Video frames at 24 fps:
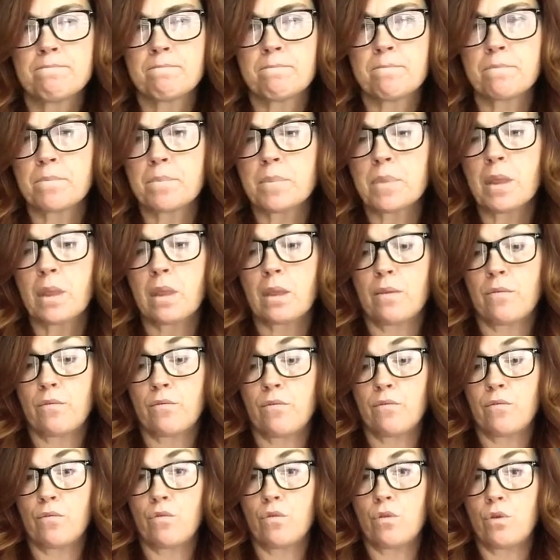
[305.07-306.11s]
original marking
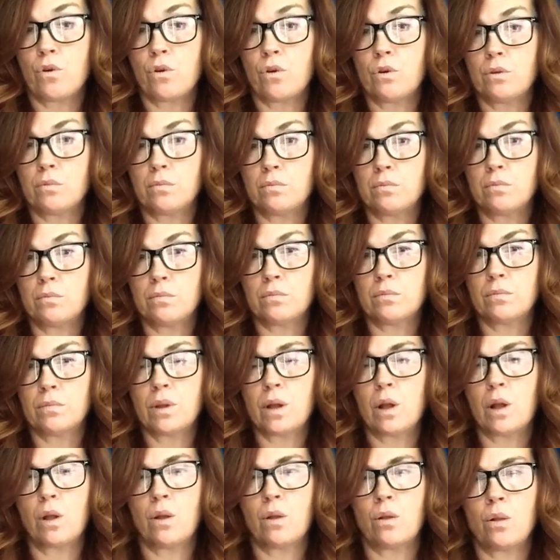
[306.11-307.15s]
I had here that was too
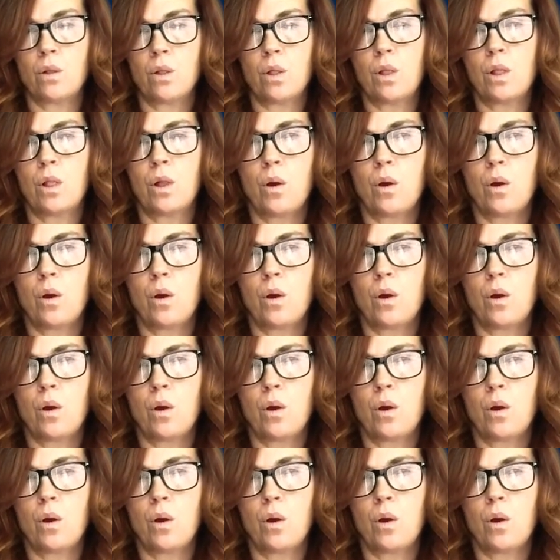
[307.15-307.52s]
low.